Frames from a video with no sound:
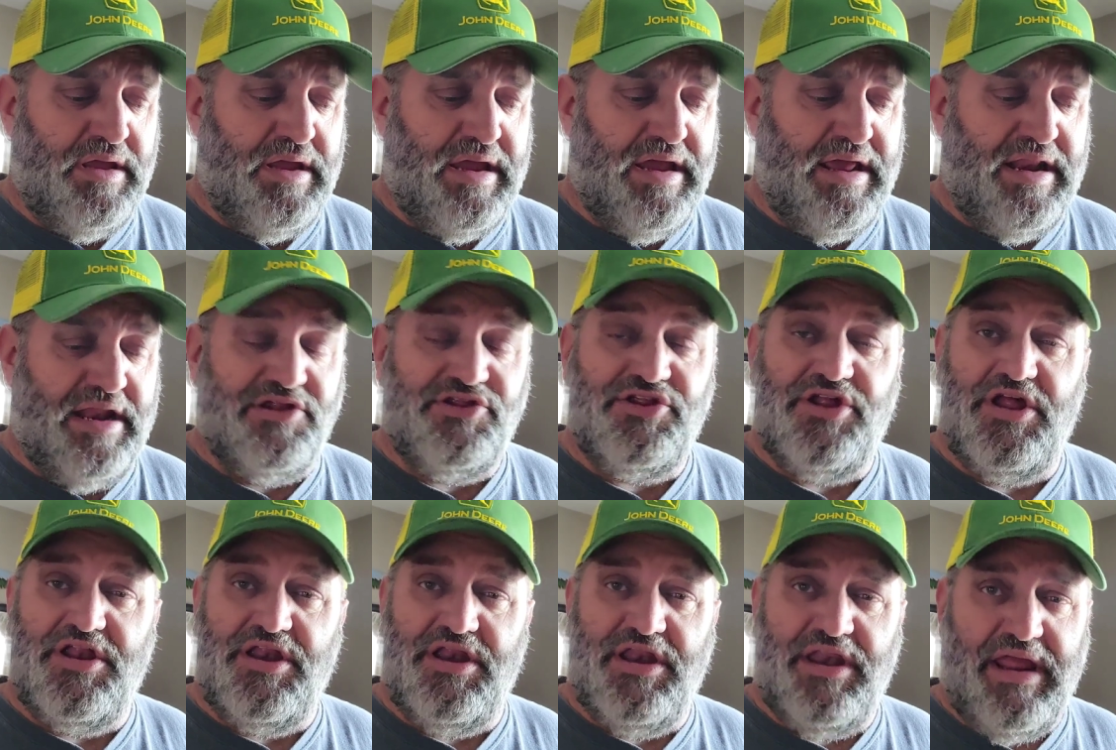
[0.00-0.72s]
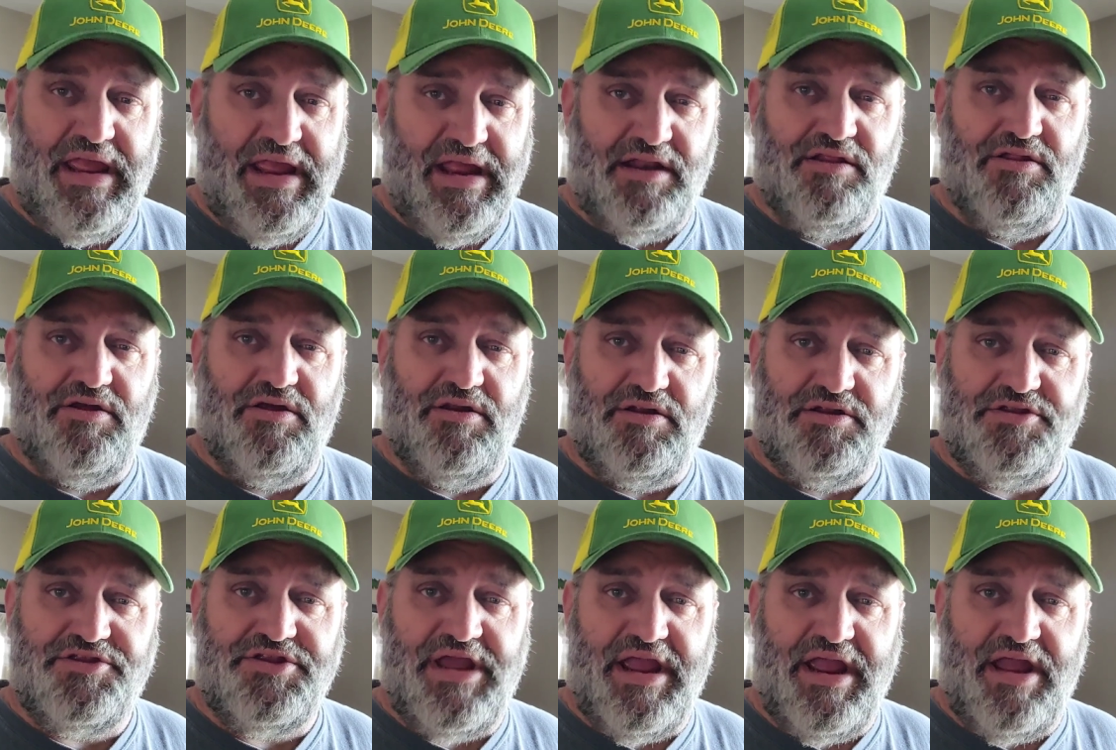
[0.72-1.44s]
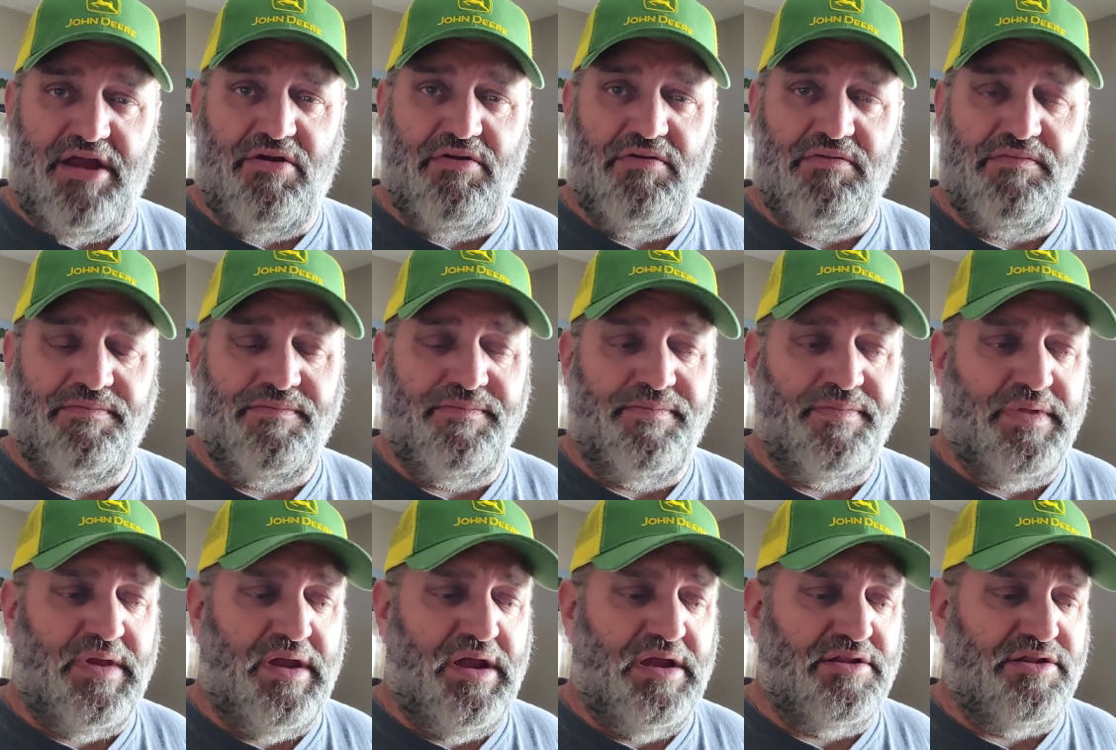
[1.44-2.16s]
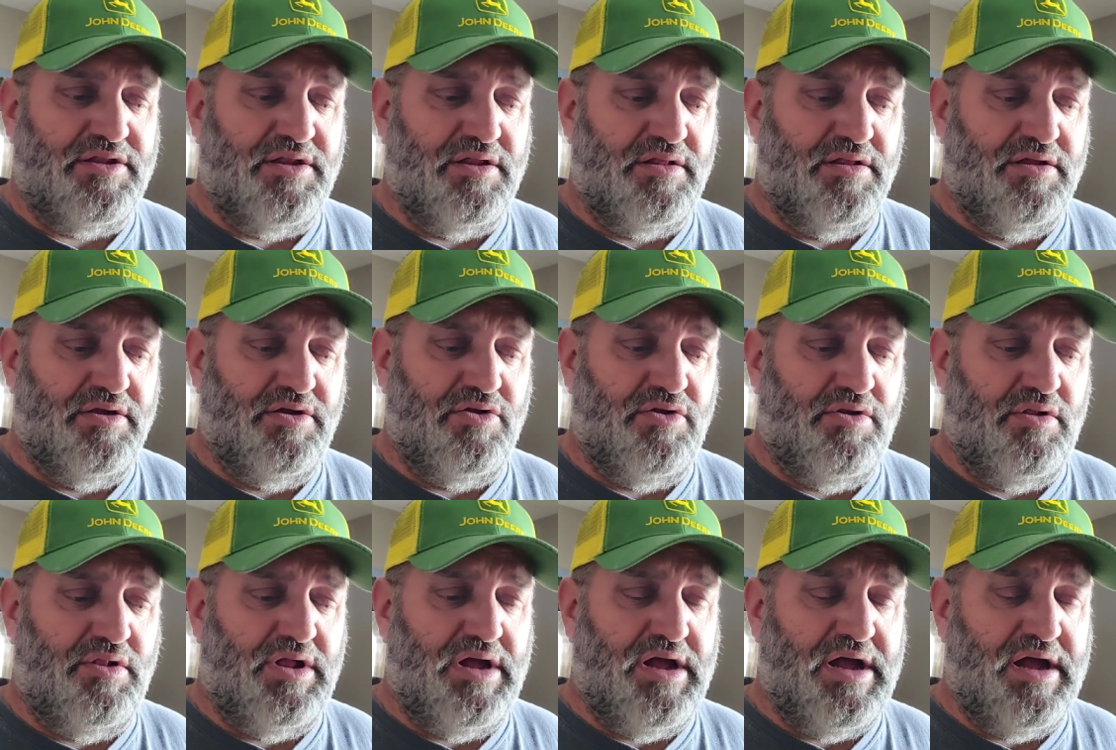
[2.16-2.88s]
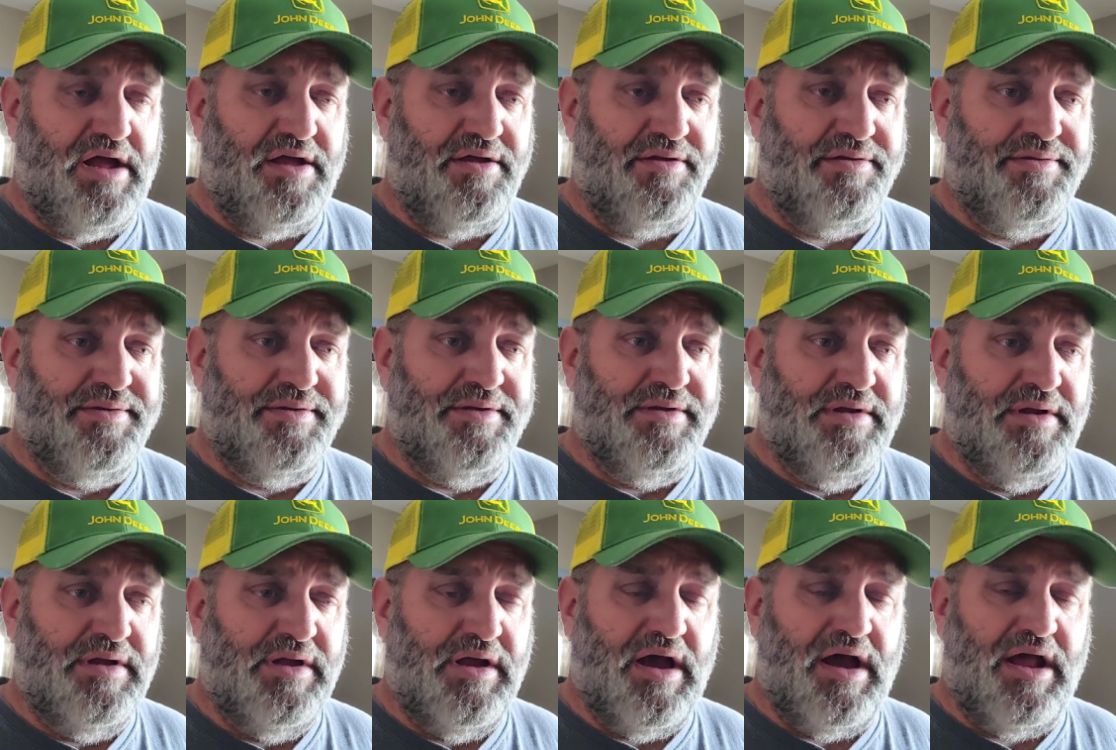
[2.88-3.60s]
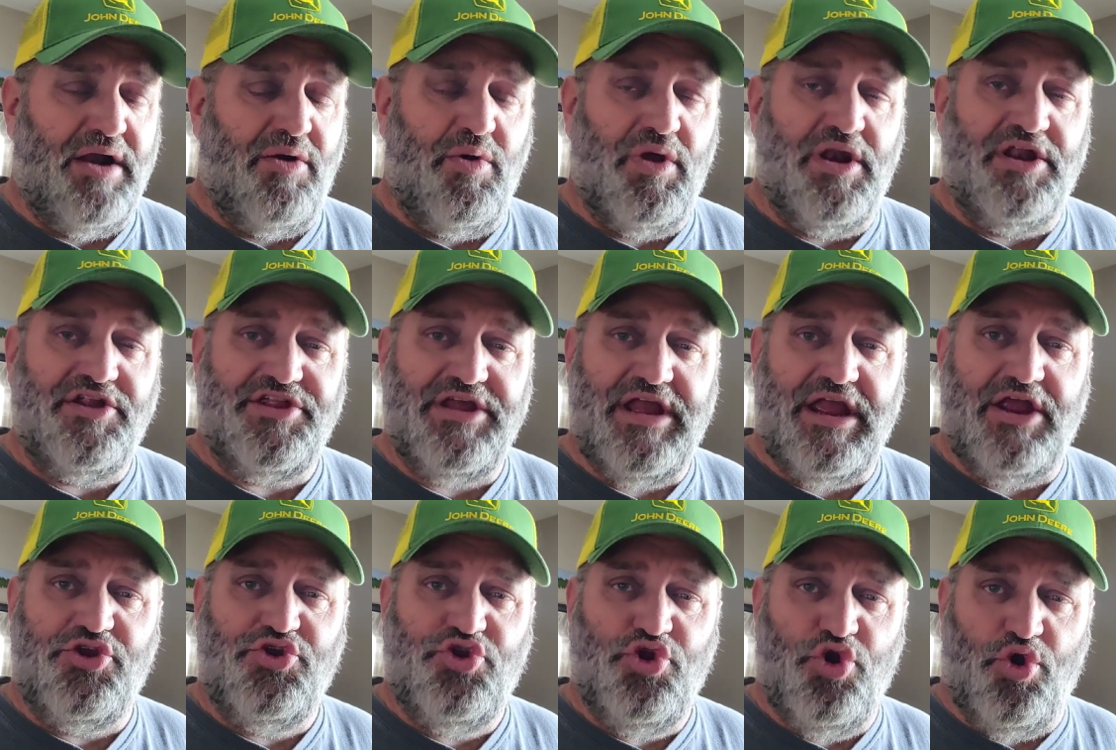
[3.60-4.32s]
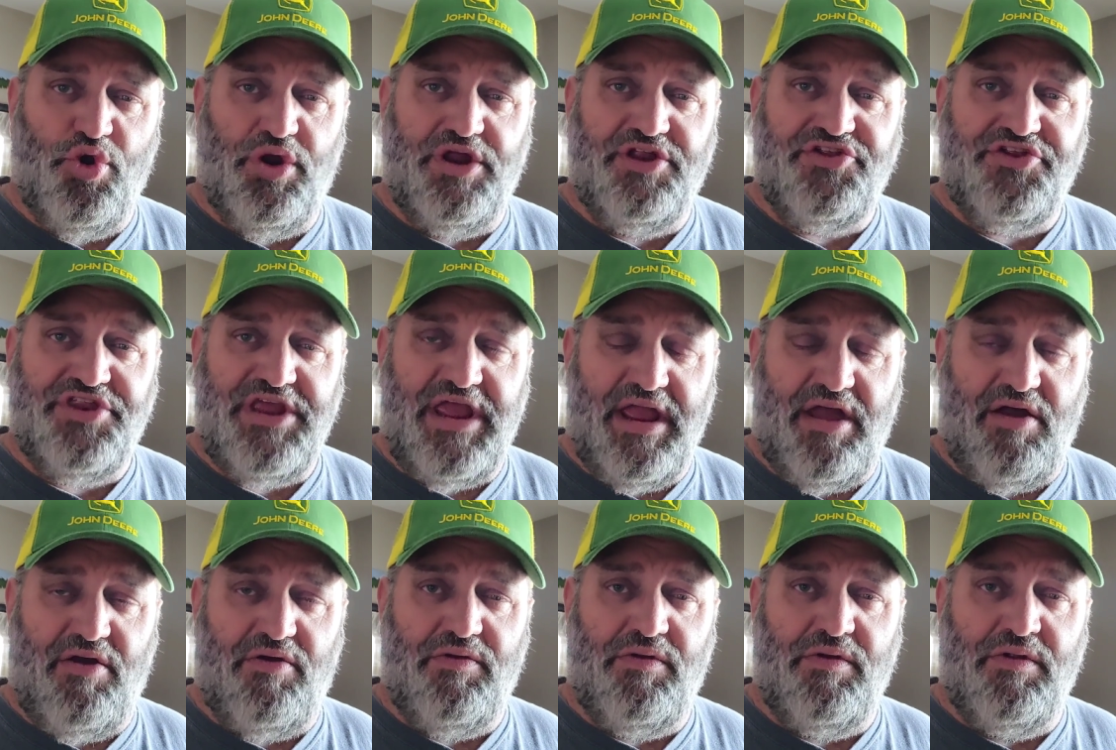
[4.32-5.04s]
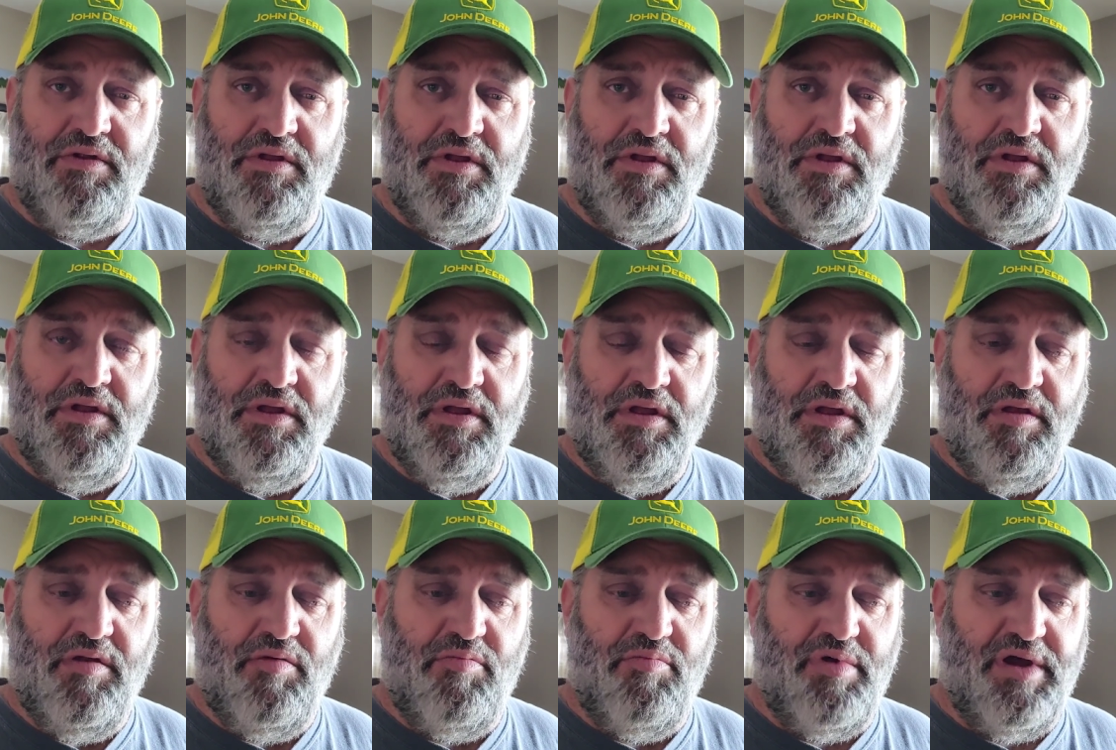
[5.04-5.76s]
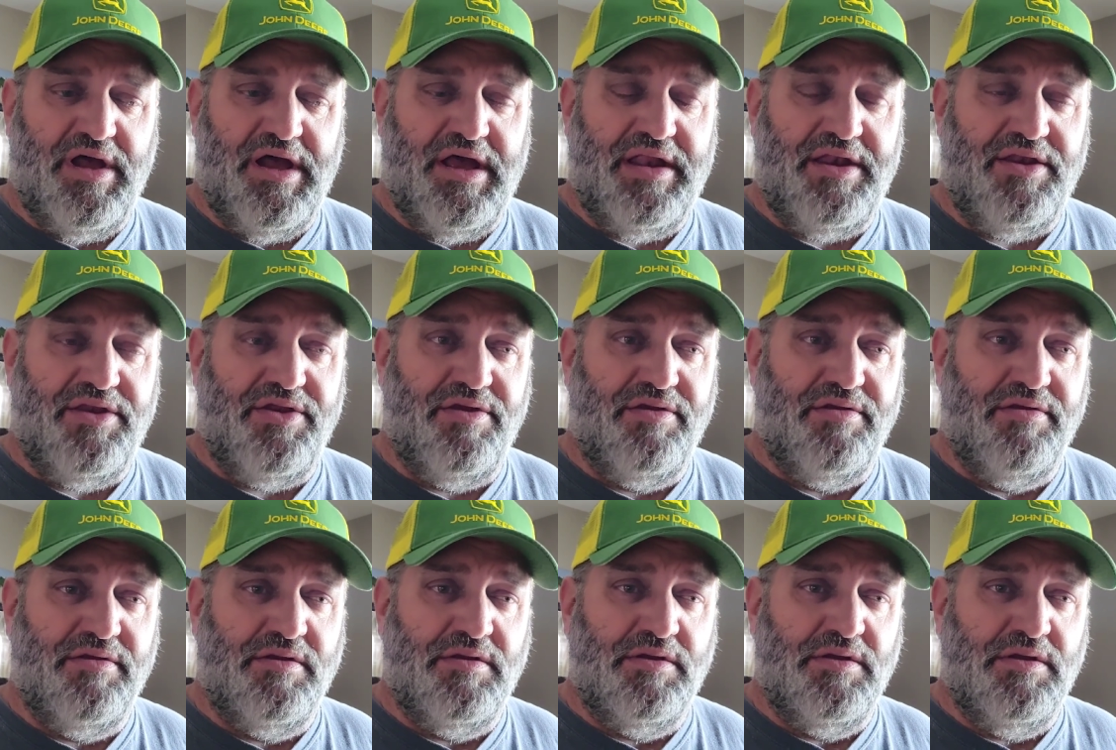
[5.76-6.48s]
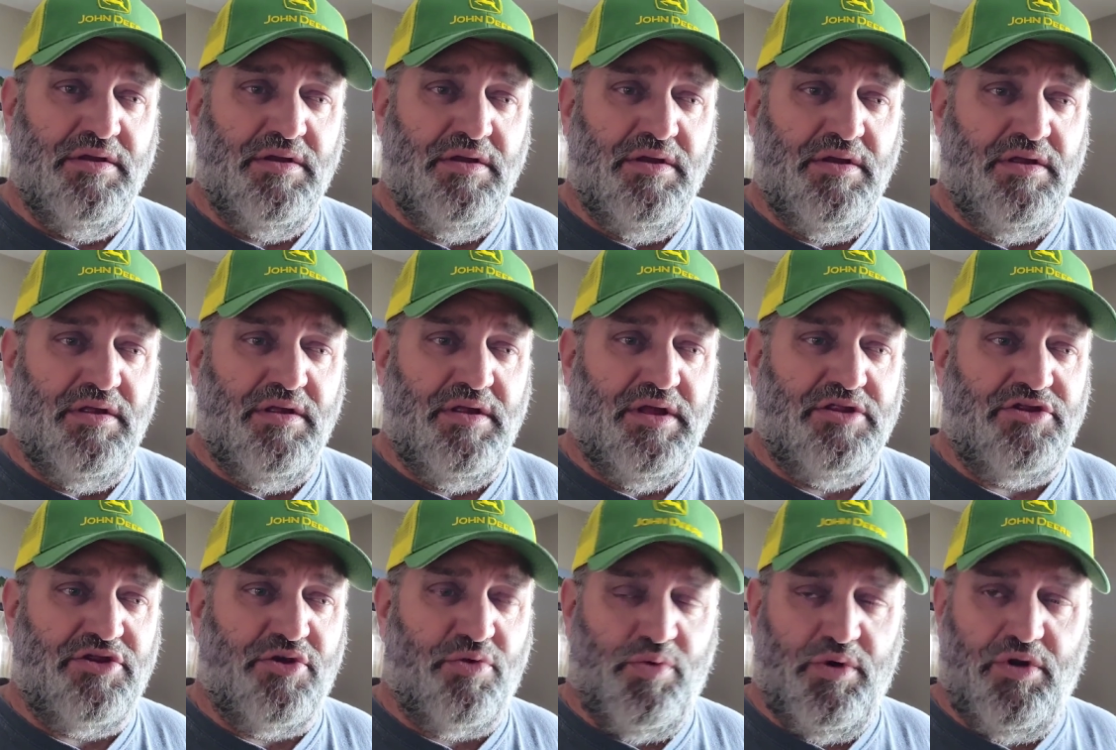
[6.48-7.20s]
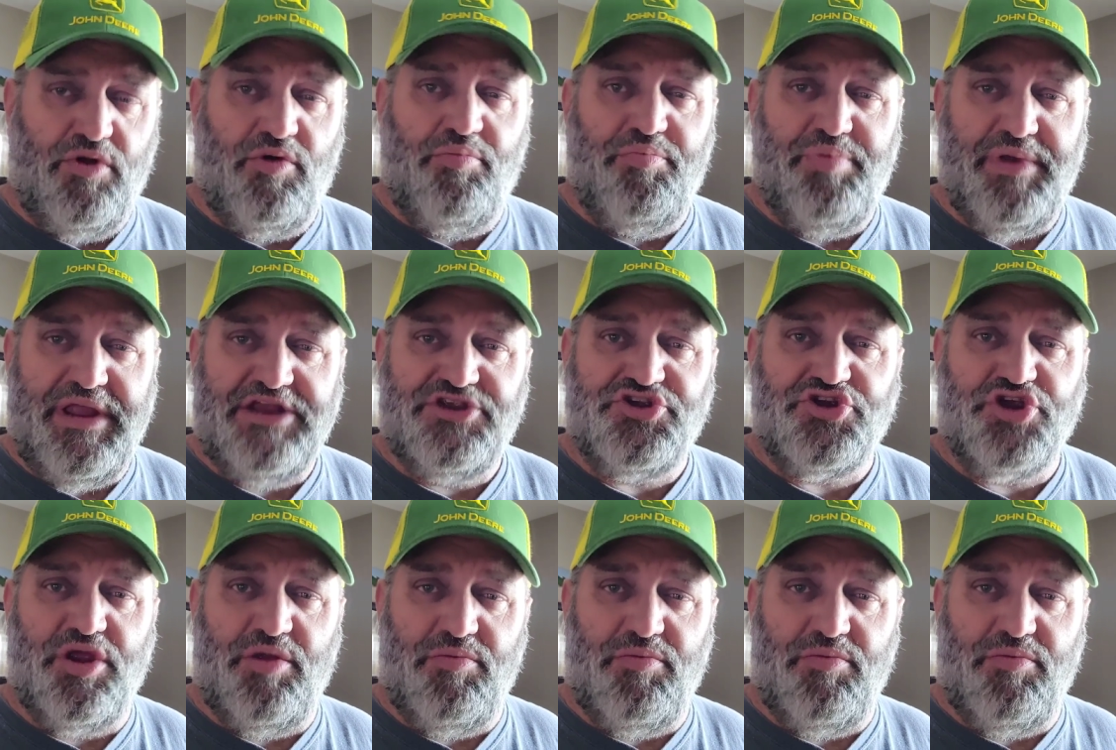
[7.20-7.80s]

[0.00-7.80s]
And it's a neat little town. It's a little, uh, I don't want to say a tourist town, but it's a real beach